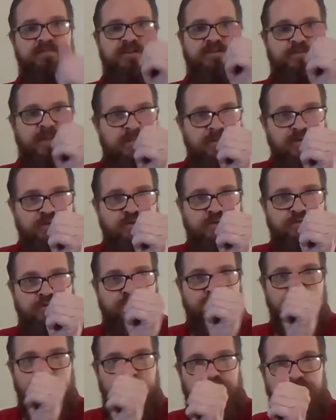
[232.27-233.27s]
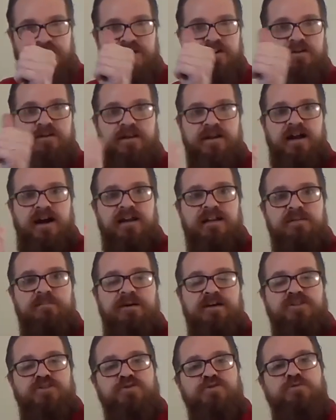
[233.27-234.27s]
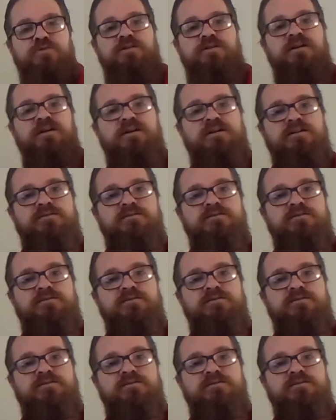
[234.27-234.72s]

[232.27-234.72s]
but maybe you use your finger to kind of make sure